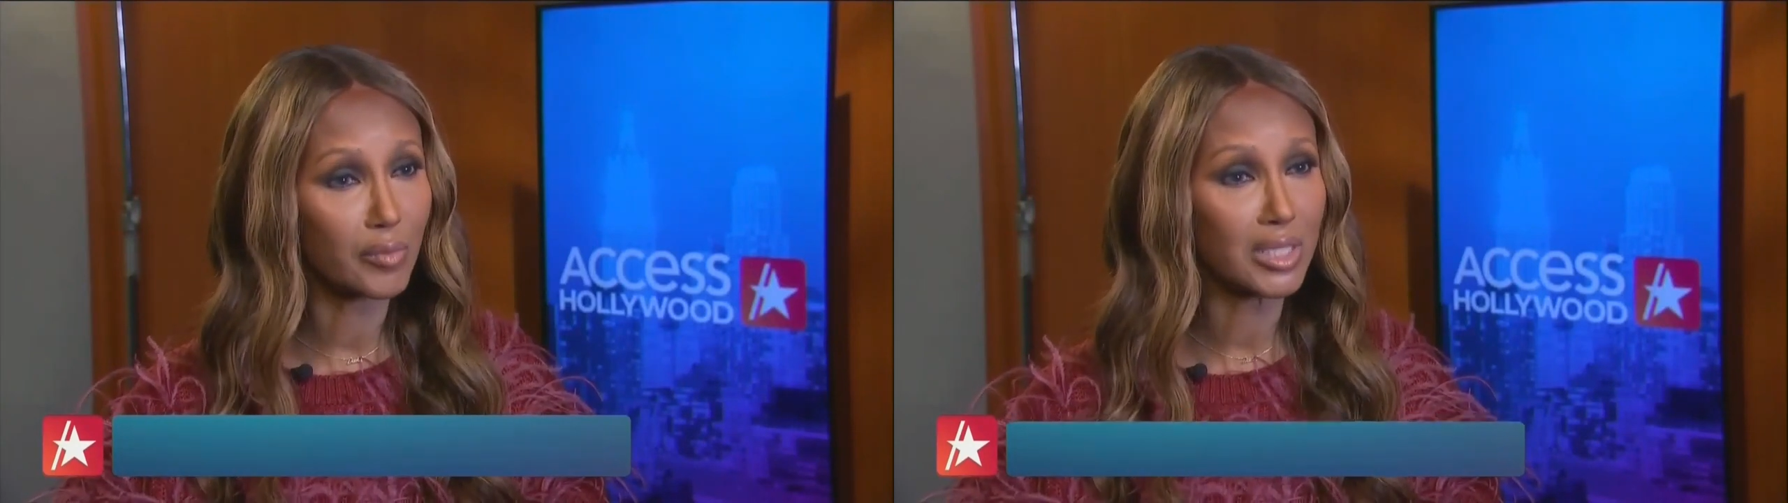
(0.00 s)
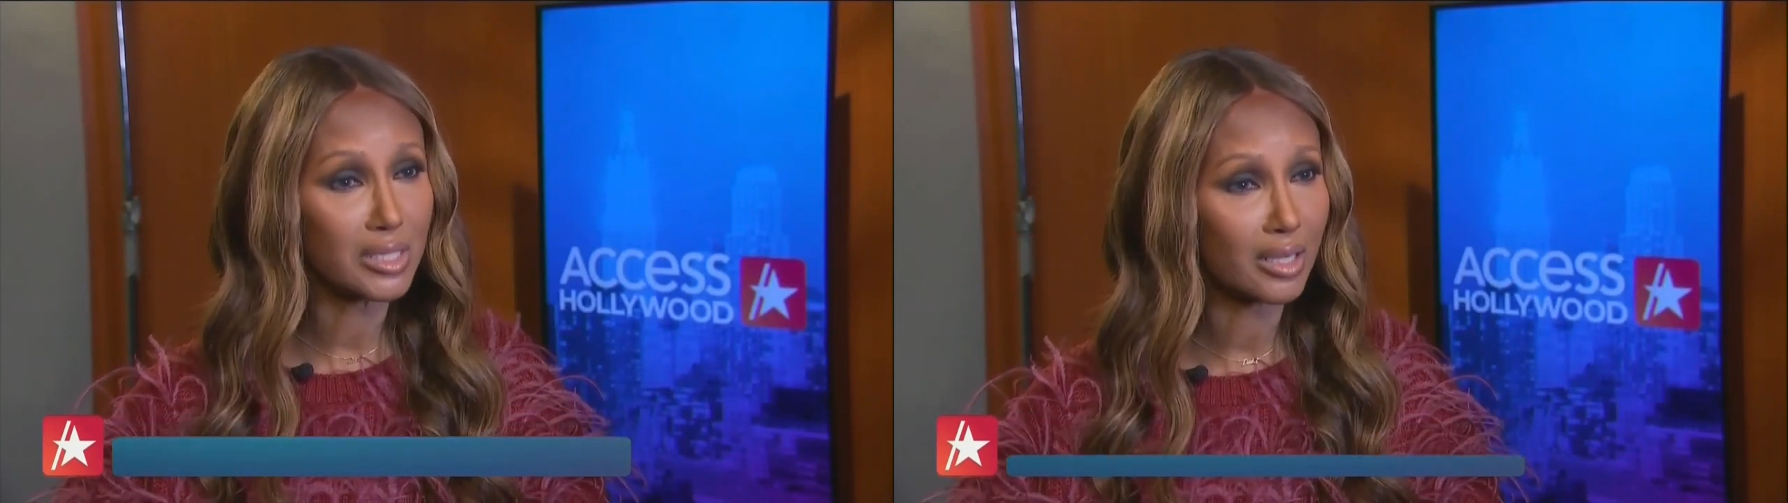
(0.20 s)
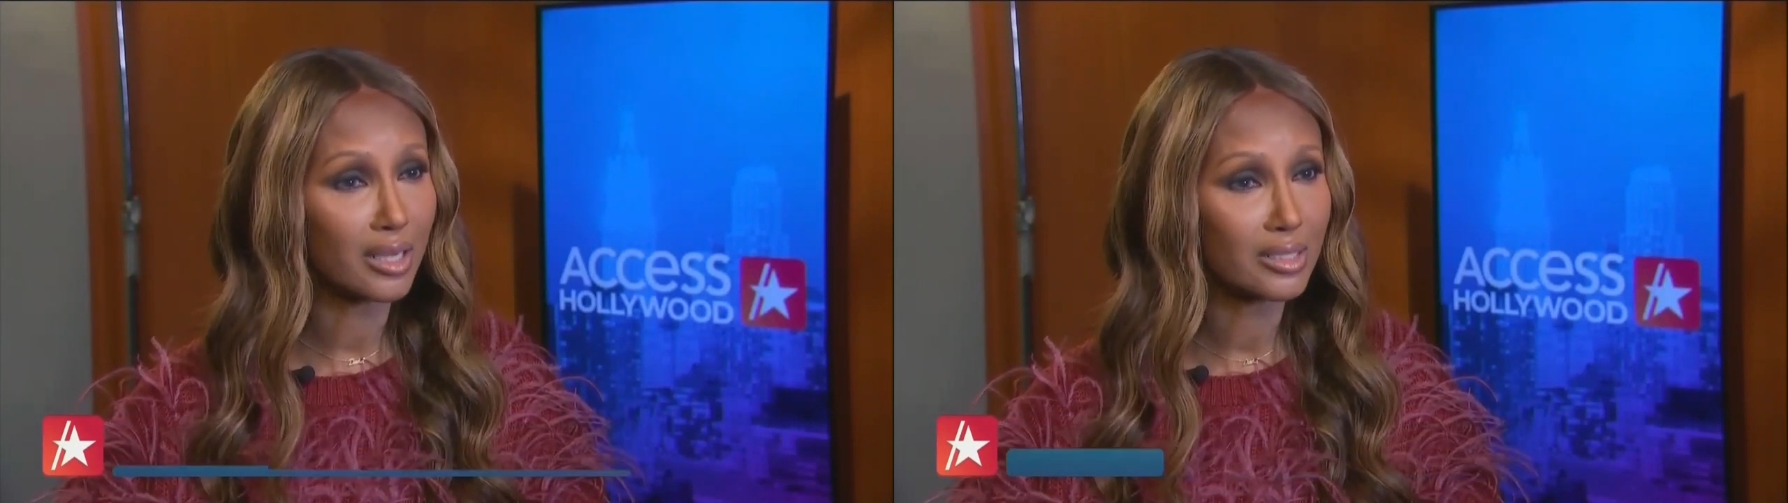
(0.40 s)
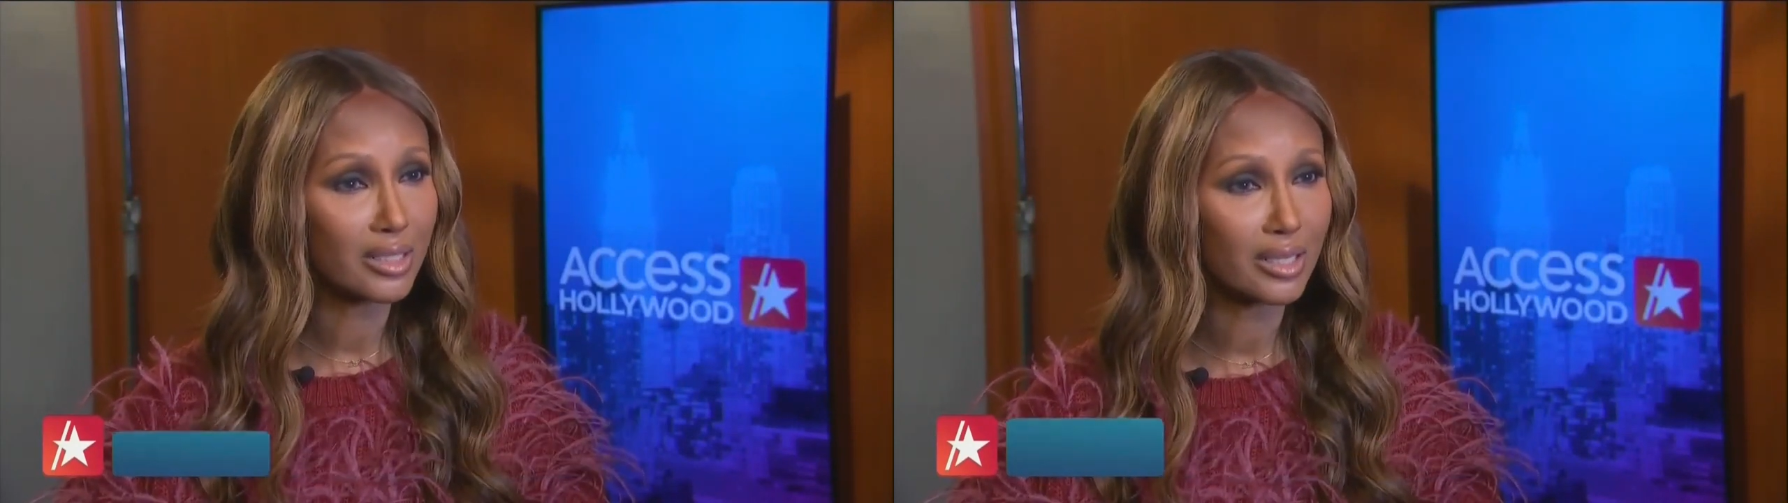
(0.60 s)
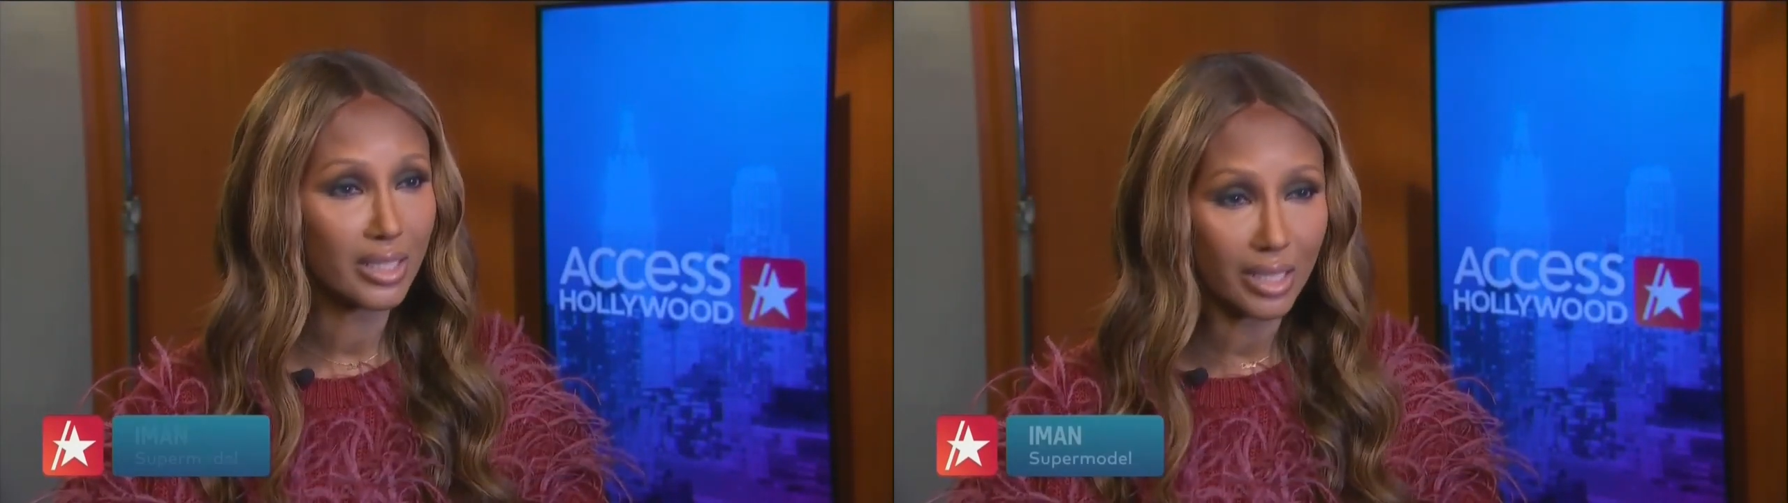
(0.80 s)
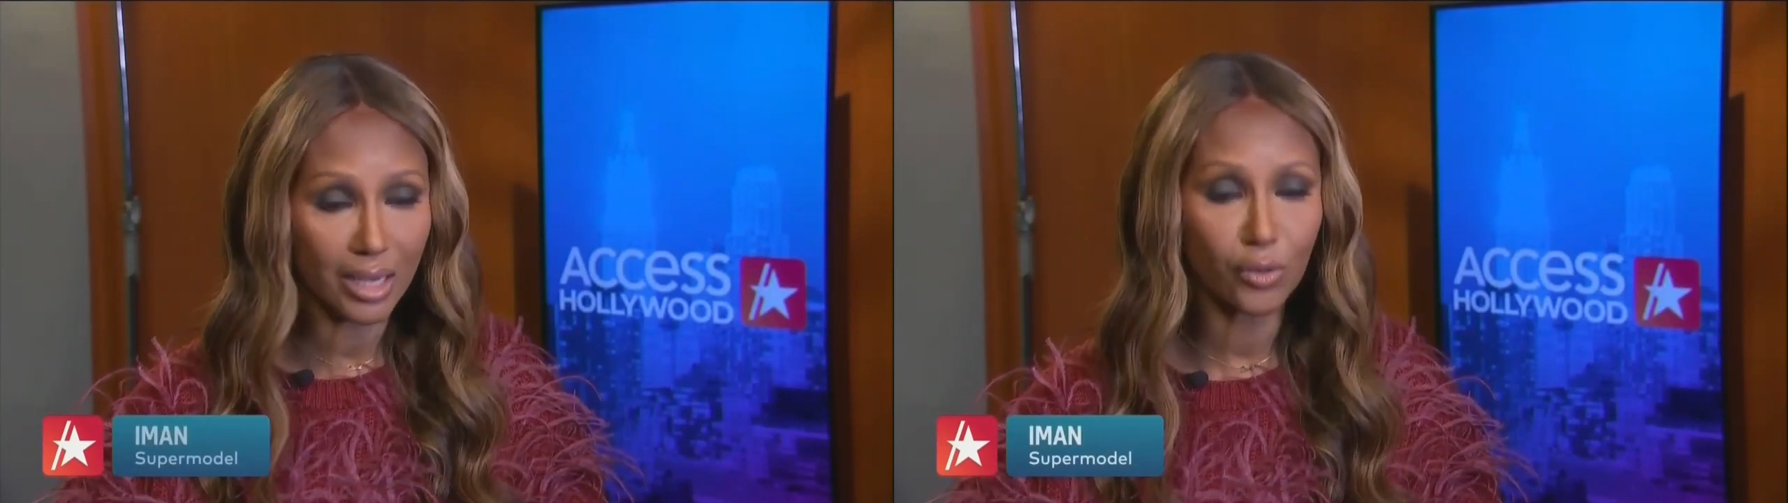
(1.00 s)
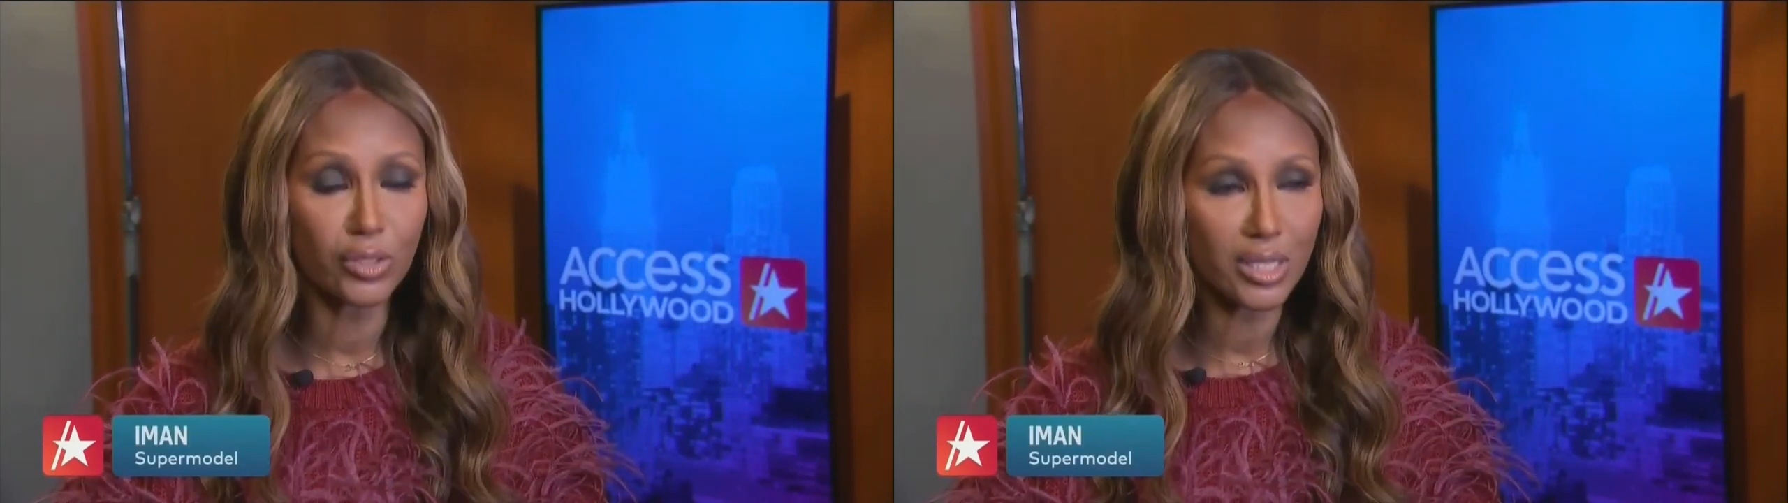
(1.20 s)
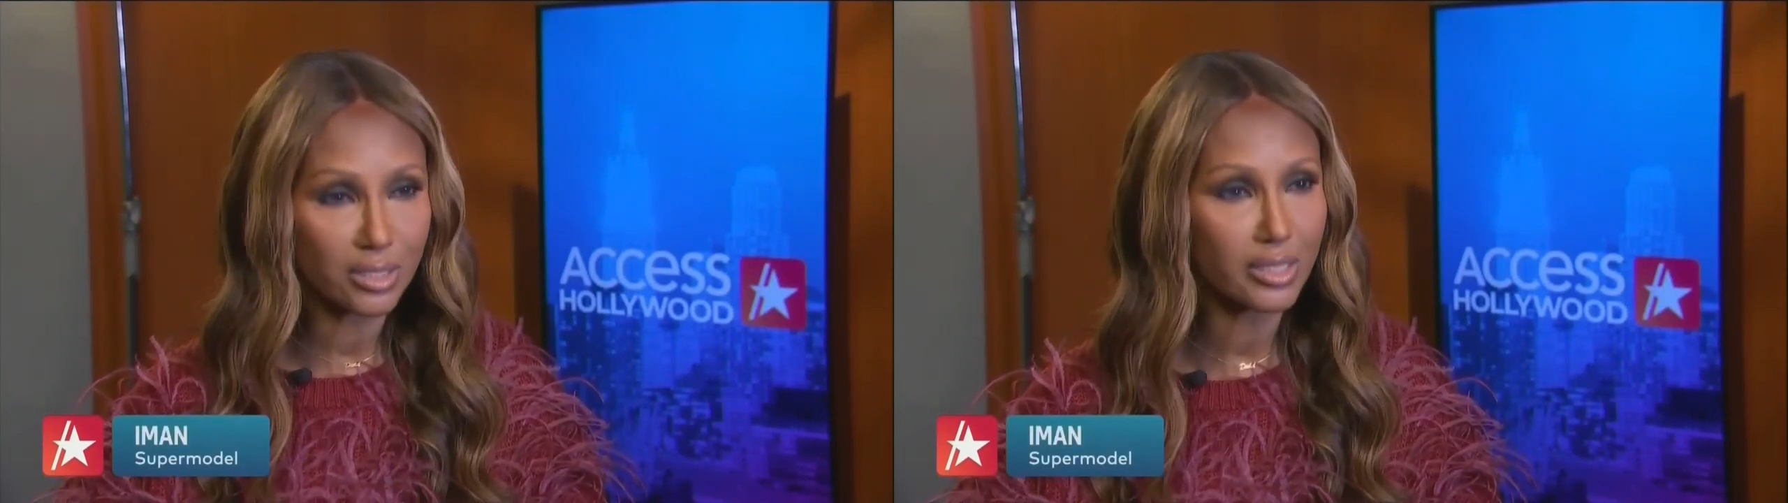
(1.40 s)
came untied, and he got
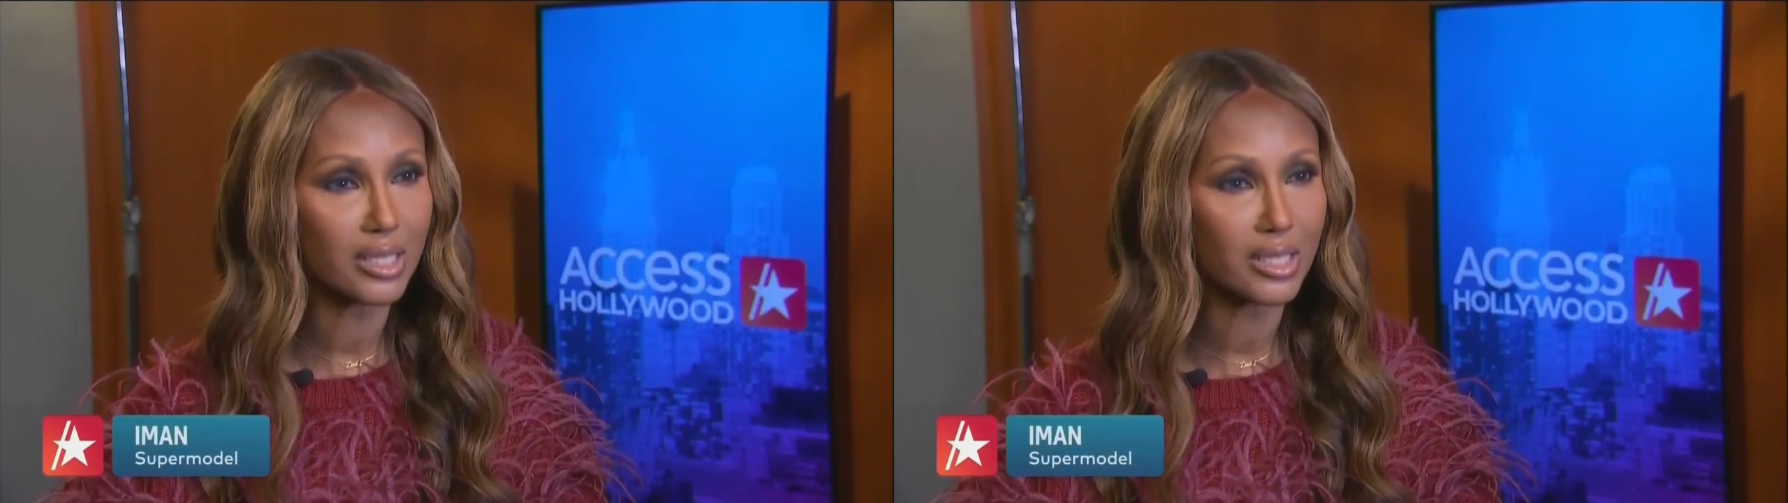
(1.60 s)
on his